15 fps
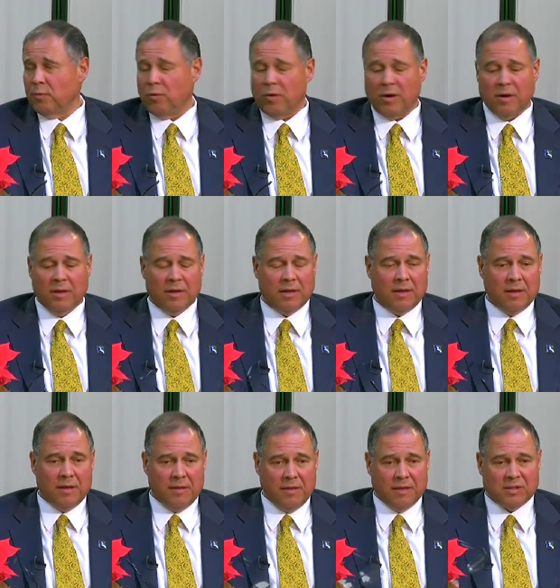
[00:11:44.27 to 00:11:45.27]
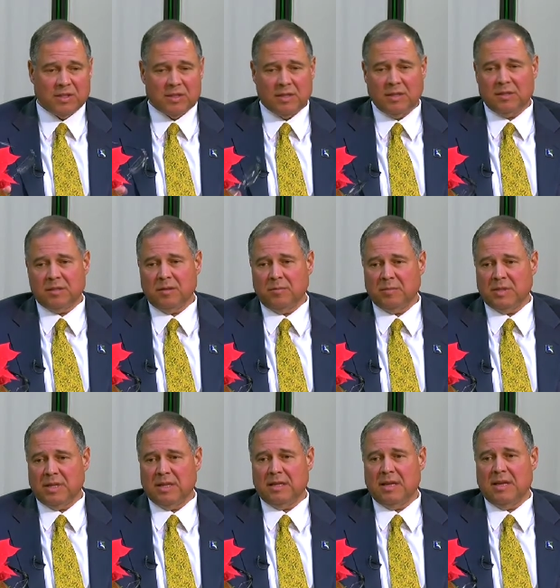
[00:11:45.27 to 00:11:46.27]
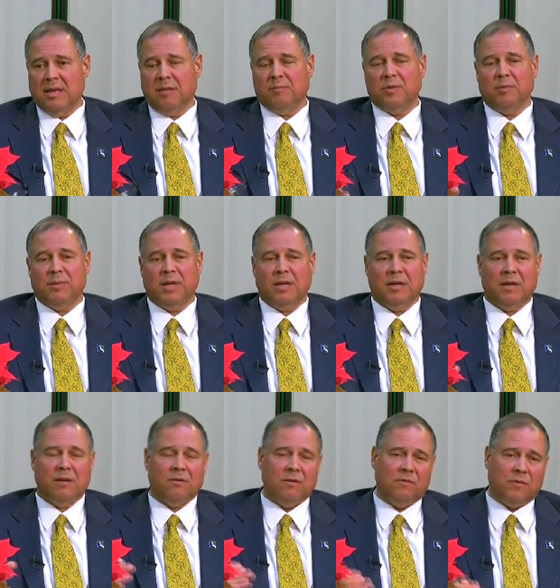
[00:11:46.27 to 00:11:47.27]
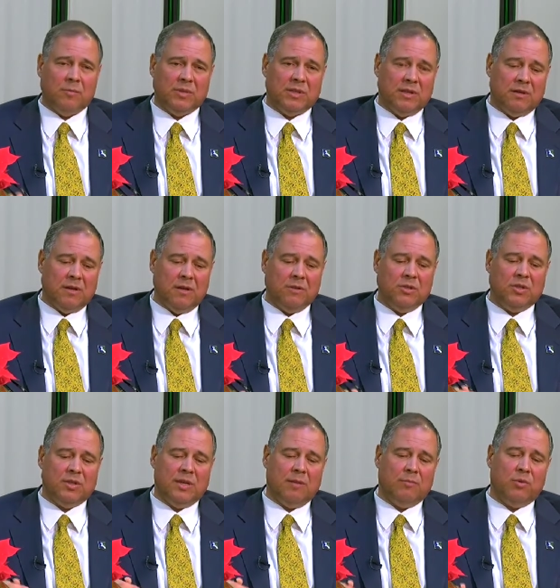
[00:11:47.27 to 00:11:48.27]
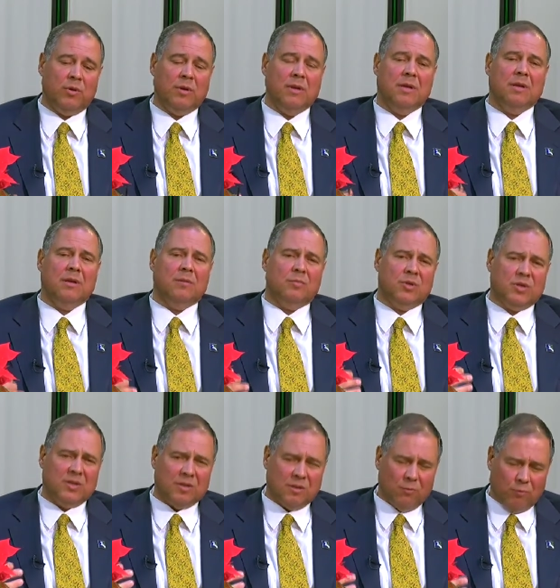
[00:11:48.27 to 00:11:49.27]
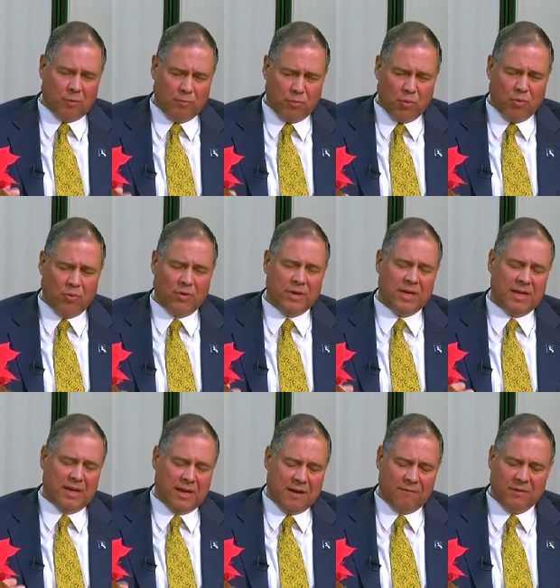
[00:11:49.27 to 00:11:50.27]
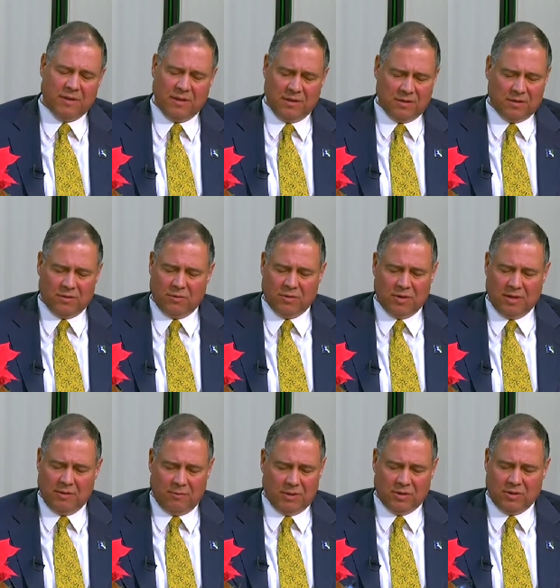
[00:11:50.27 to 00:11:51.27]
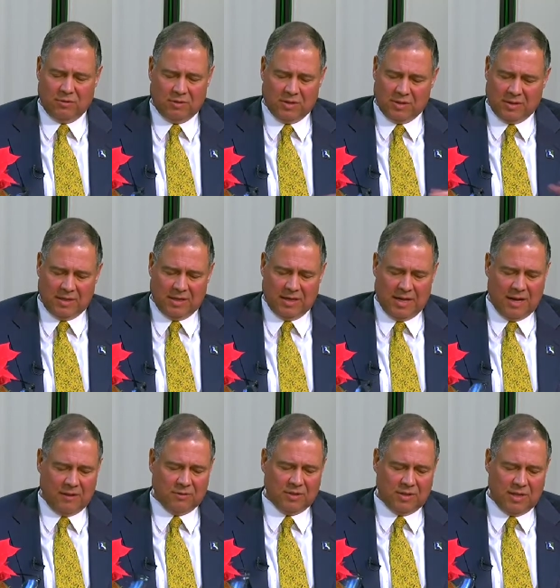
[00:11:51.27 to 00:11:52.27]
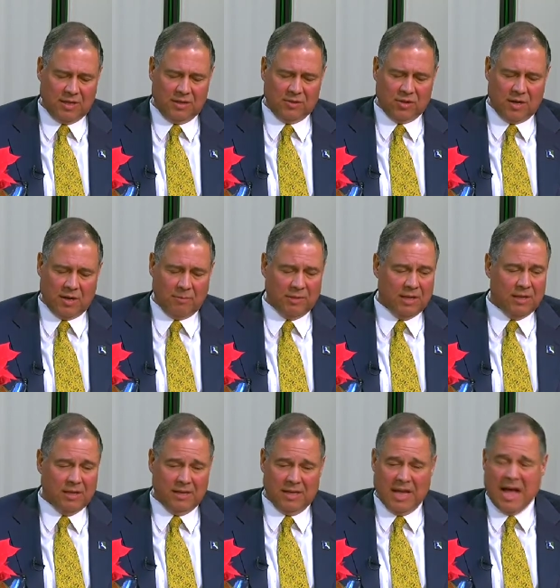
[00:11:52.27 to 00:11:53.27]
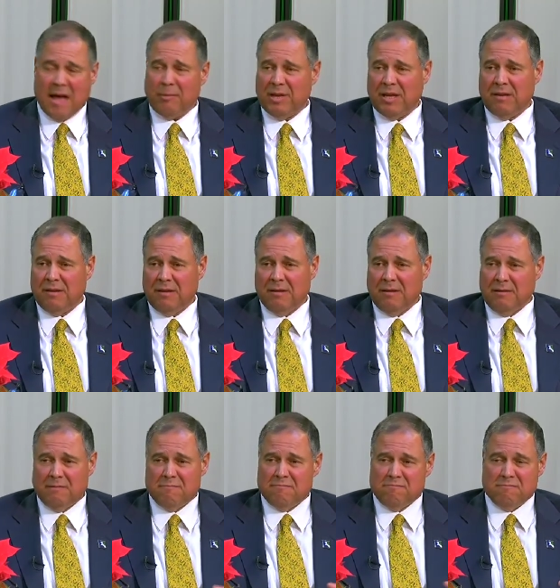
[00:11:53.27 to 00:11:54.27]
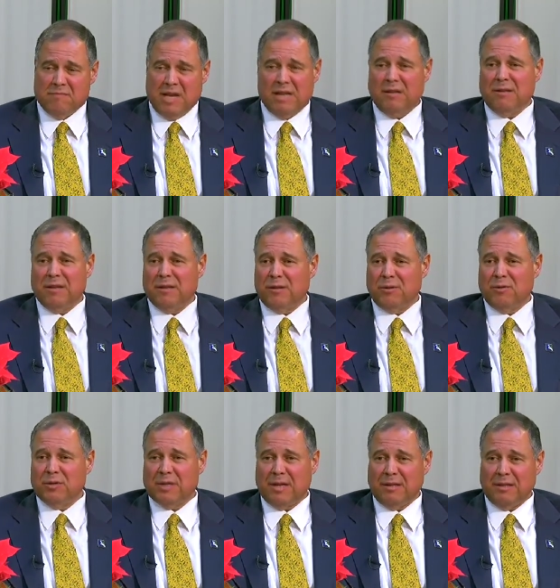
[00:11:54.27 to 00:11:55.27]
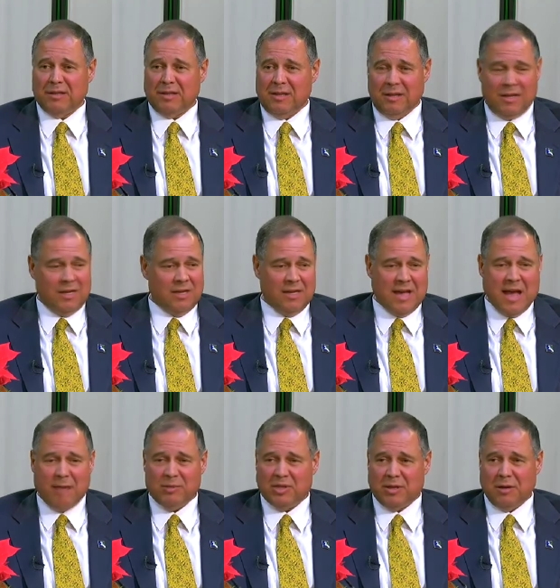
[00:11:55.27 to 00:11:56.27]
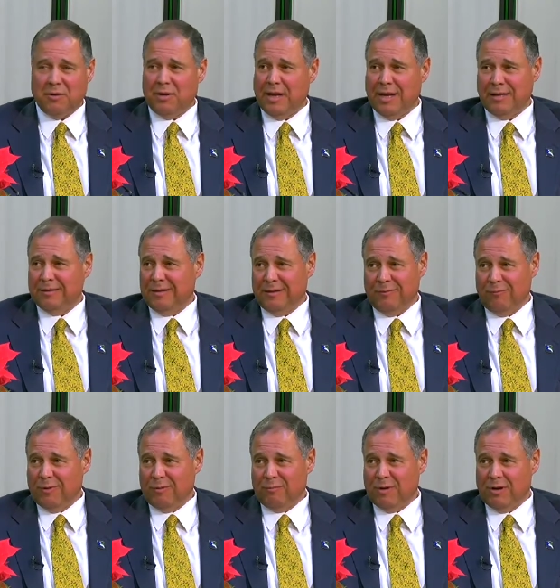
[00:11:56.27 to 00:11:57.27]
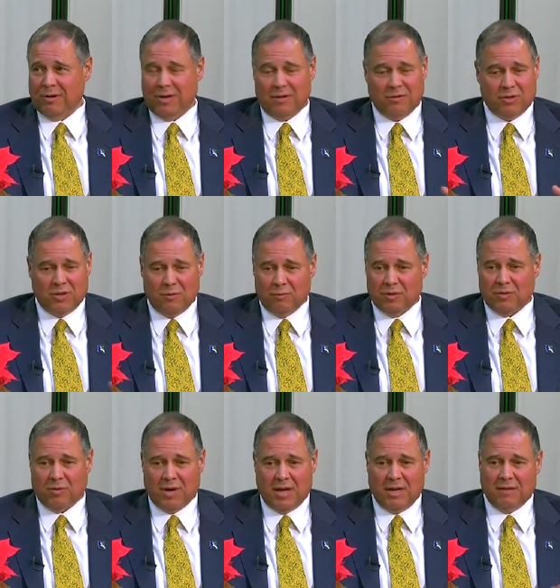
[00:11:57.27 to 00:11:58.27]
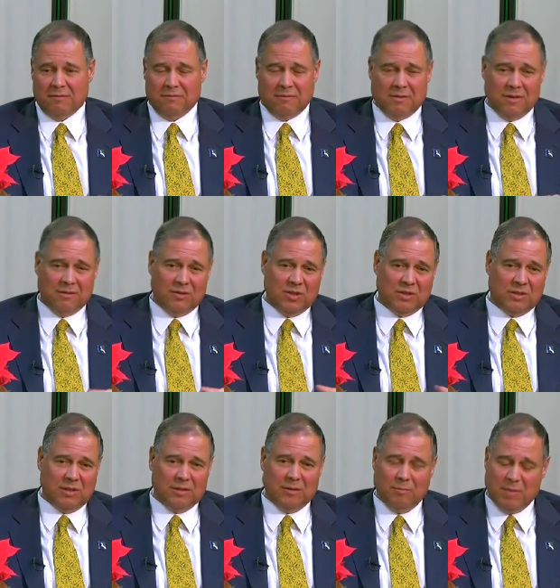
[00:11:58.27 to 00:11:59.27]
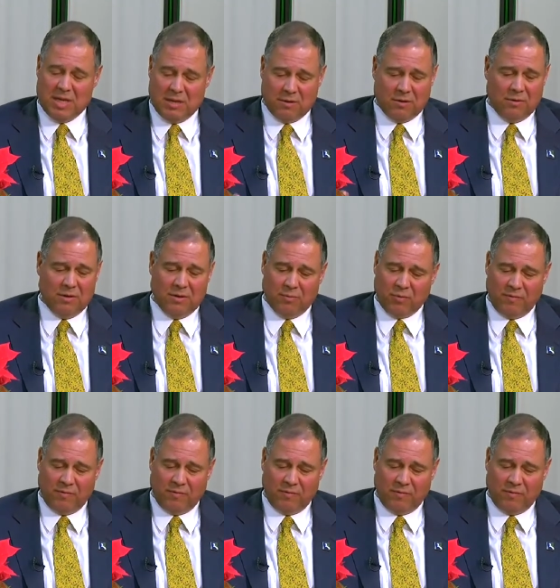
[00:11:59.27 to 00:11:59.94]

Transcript: four. The systems that they implemented, not only from a technology standpoint, but just the reporting and everything associated with this, she just did an outstanding job. Gabby, anything that goes on in the city, Gabby's got her hands in it one way or another. She was great, and just the demeanor and the